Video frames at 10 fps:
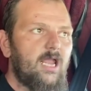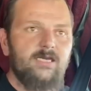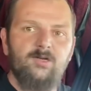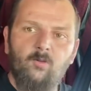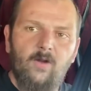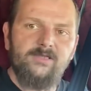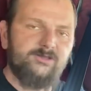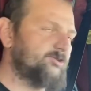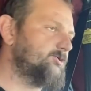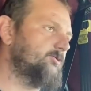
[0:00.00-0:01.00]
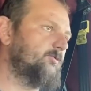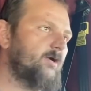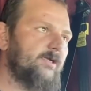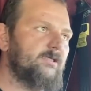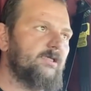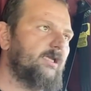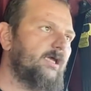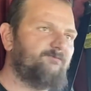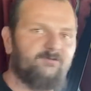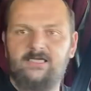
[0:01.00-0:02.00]
And the wedges are the one in the
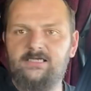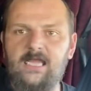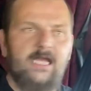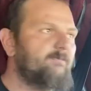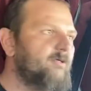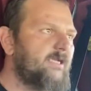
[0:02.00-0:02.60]
left lane hammered